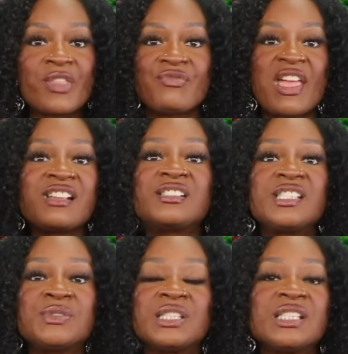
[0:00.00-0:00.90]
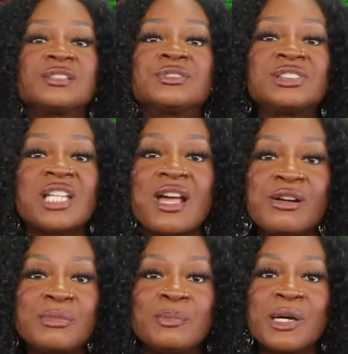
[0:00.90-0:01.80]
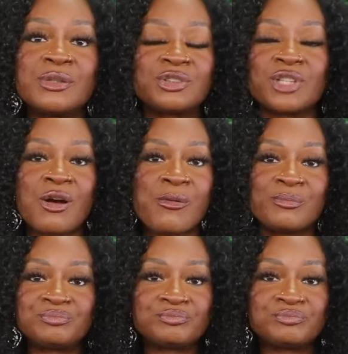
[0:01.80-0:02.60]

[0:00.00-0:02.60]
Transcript: They couldn't even get on the daggone me boats, y'all.